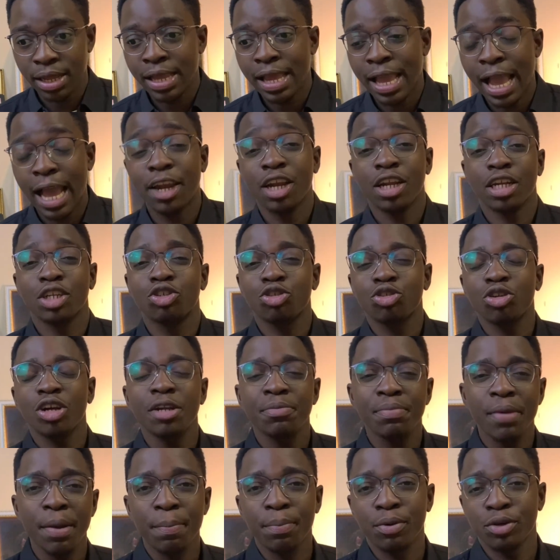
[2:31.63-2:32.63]
And I tried
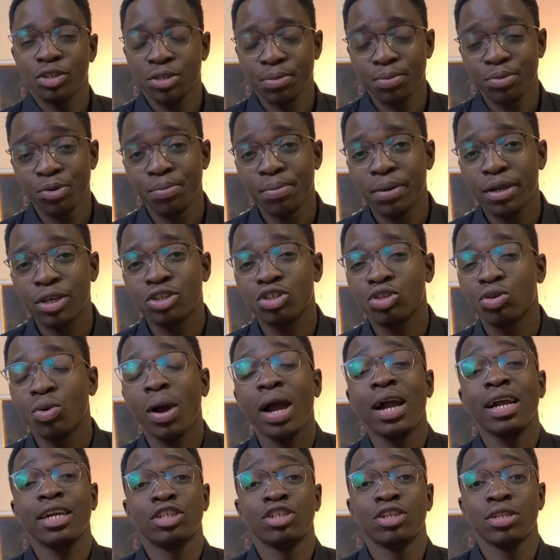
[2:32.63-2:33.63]
my possible best to
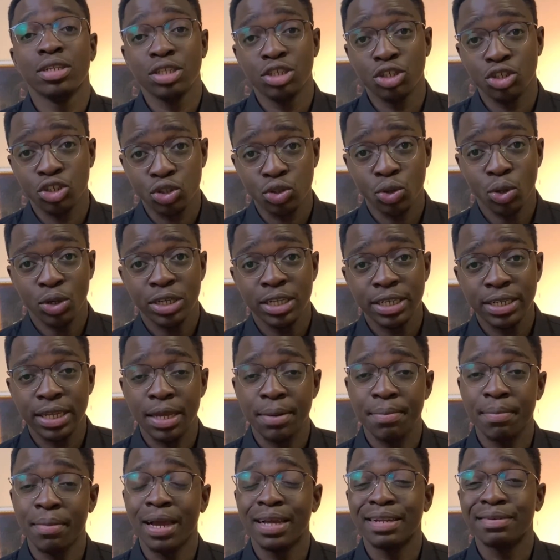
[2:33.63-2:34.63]
actually study
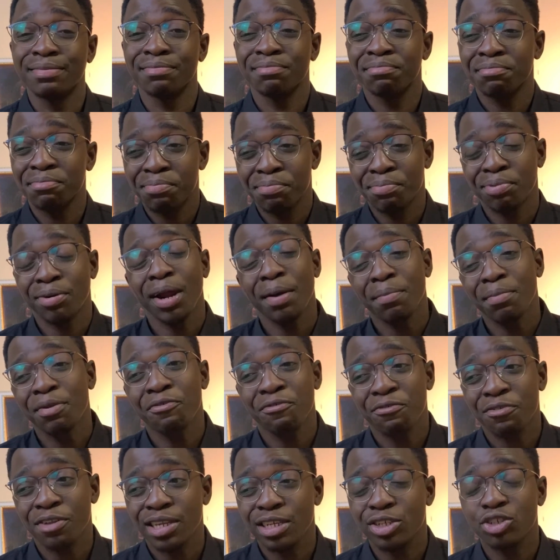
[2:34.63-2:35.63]
them and probably
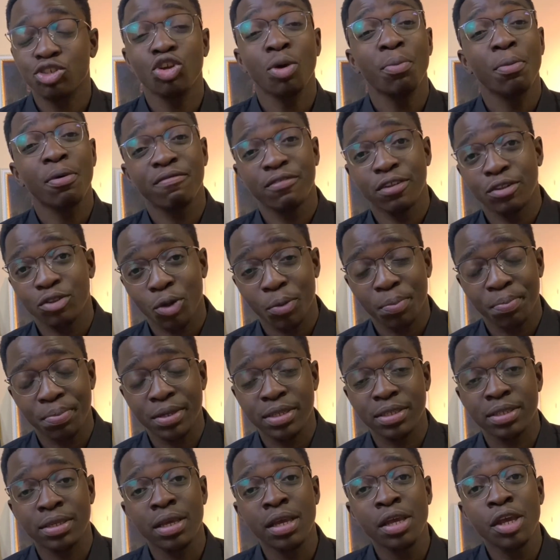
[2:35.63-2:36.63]
finish some of the
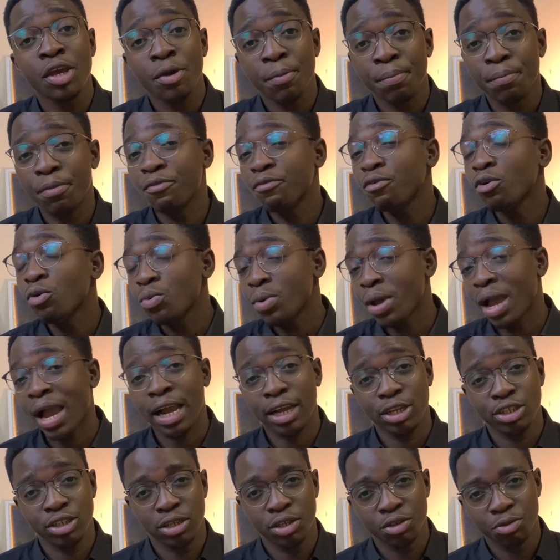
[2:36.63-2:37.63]
topics before we
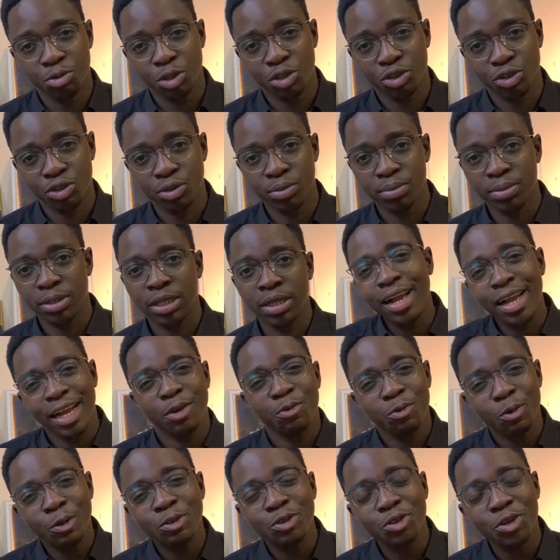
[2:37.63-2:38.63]
actually resumed. And
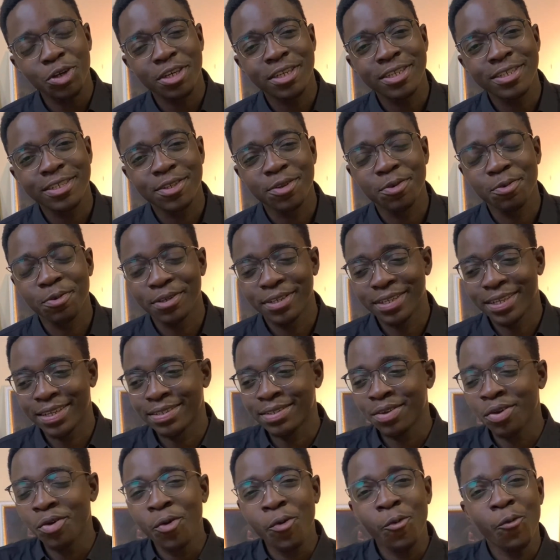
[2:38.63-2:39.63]
one shocking thing was that
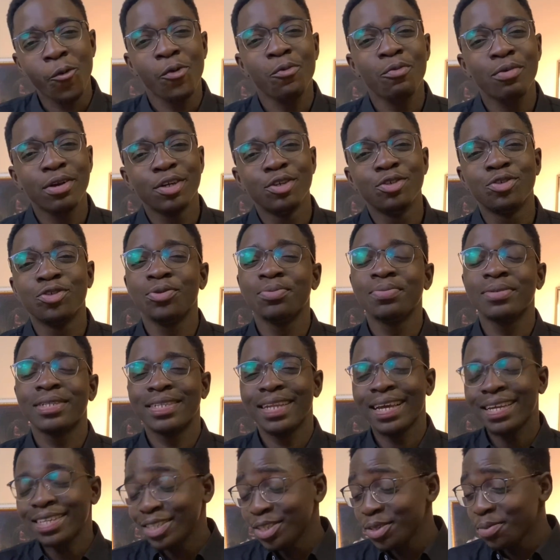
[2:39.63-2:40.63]
when we resumed,
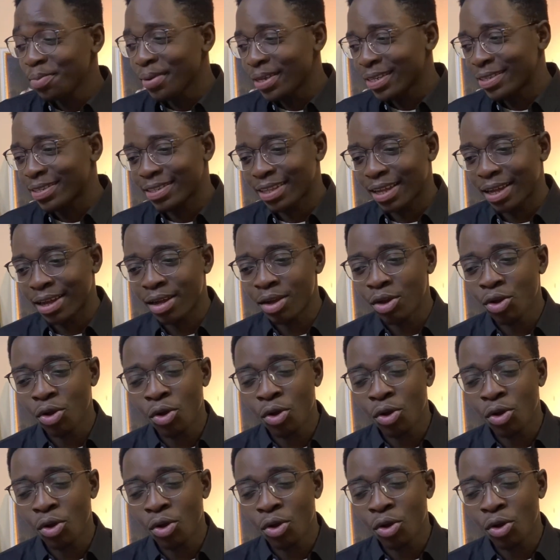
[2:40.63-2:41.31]
that semester